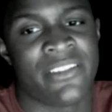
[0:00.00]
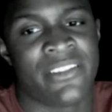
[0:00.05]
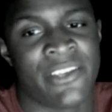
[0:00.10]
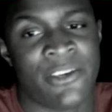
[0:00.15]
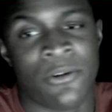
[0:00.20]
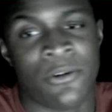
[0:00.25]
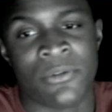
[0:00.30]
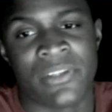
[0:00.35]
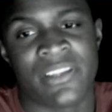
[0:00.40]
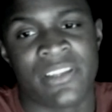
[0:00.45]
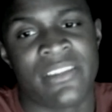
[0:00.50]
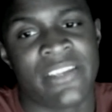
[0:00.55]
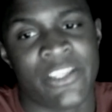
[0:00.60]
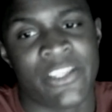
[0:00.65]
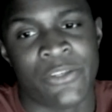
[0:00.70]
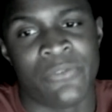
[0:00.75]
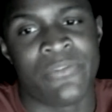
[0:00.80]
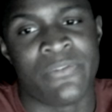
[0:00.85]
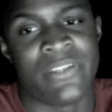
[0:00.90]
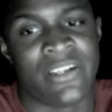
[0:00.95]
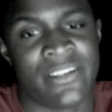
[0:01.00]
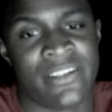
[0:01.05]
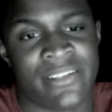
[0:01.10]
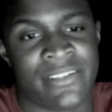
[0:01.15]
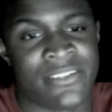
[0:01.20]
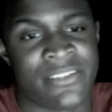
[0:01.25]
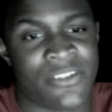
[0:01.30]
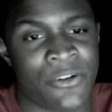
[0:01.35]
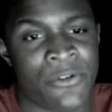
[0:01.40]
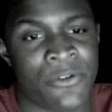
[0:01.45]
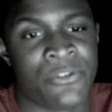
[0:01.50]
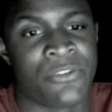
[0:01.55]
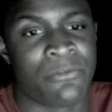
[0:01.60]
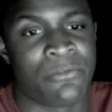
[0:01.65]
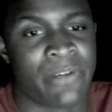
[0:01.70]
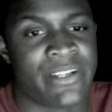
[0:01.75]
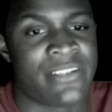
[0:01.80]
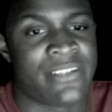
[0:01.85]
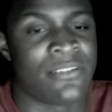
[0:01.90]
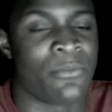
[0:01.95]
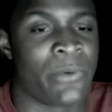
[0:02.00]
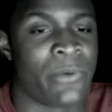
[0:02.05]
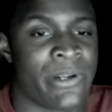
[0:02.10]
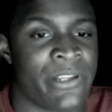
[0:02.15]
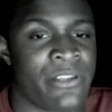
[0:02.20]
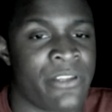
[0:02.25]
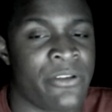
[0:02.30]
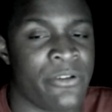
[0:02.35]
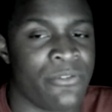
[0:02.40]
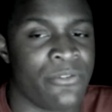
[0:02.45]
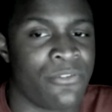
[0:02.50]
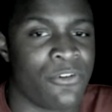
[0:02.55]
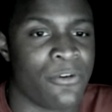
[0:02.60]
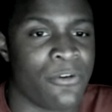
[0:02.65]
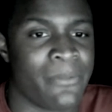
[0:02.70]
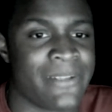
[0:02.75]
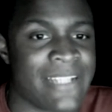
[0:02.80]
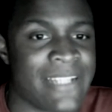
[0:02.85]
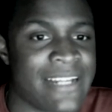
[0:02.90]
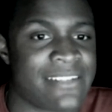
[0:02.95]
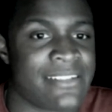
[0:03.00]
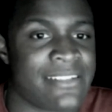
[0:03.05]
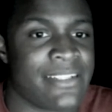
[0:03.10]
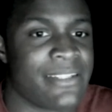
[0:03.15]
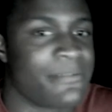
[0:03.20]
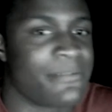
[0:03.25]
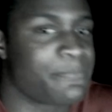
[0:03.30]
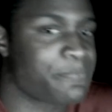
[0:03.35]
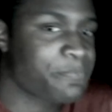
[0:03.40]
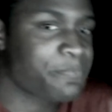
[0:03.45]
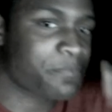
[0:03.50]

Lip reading: the only thing you've done is to earn the right to wear the uniform, and that's it.